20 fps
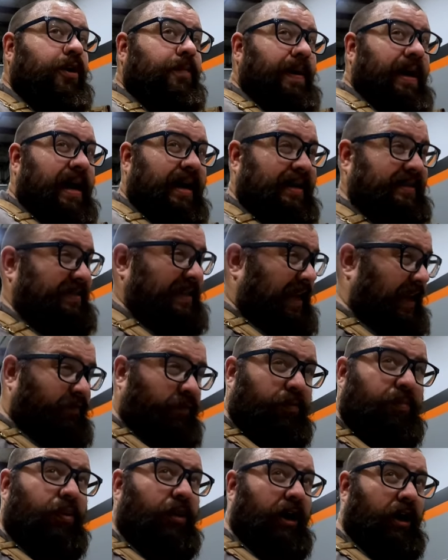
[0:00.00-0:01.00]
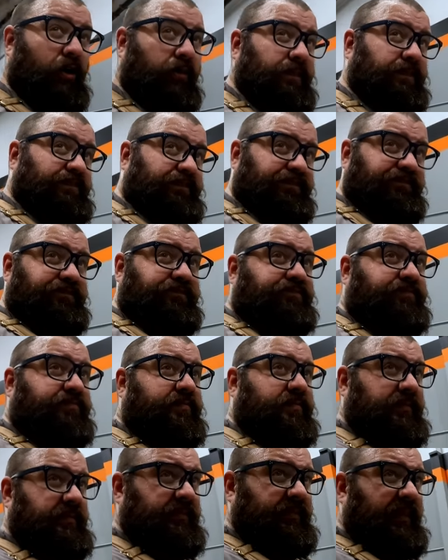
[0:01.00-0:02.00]
Yucca Pac has ever put out
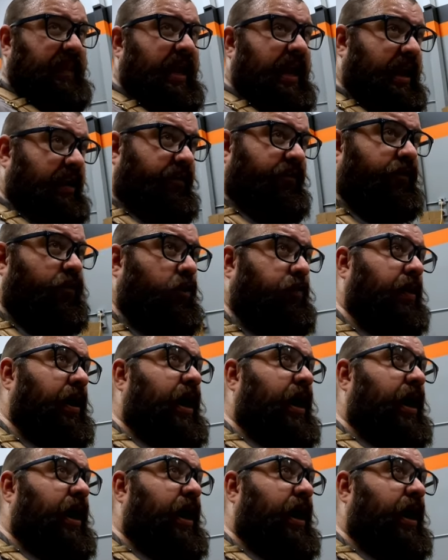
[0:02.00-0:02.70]
a full